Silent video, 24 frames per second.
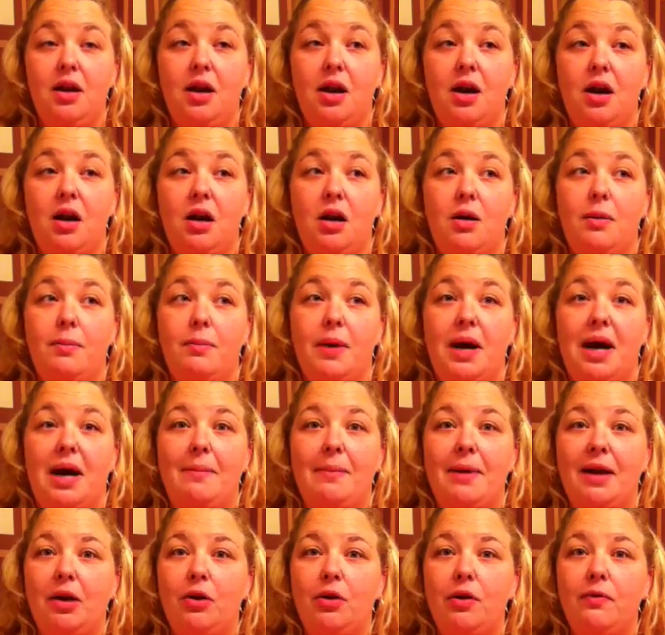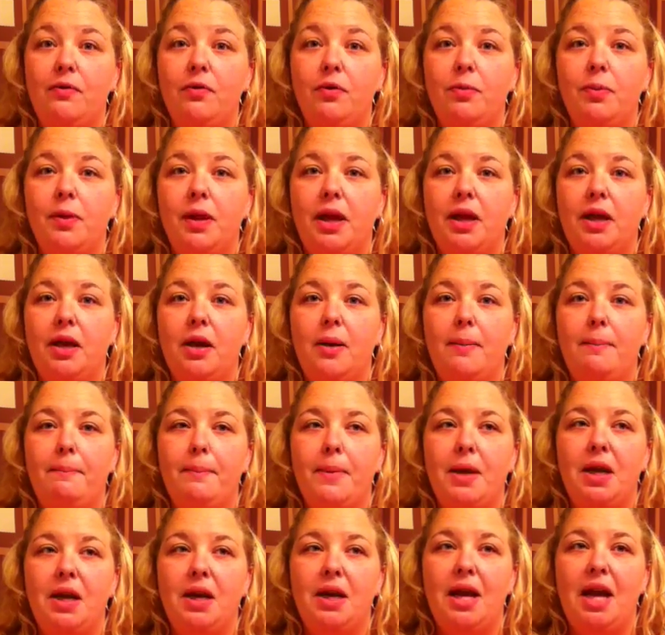I microwave them for like a
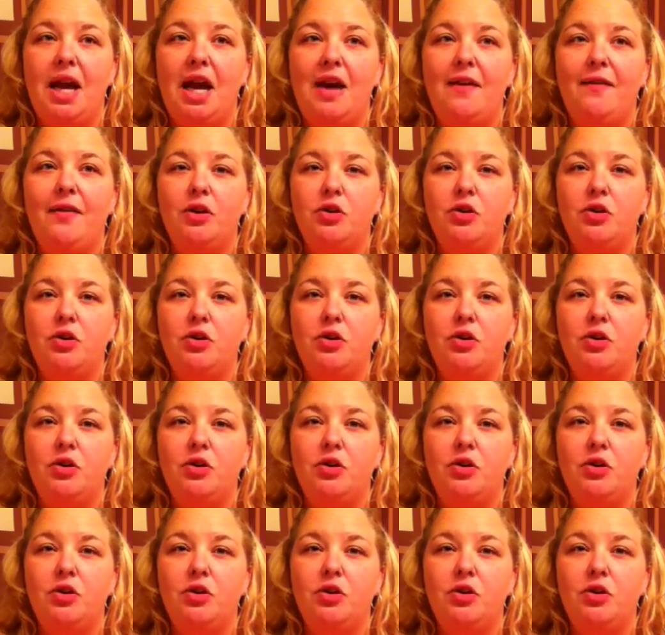minute and a half.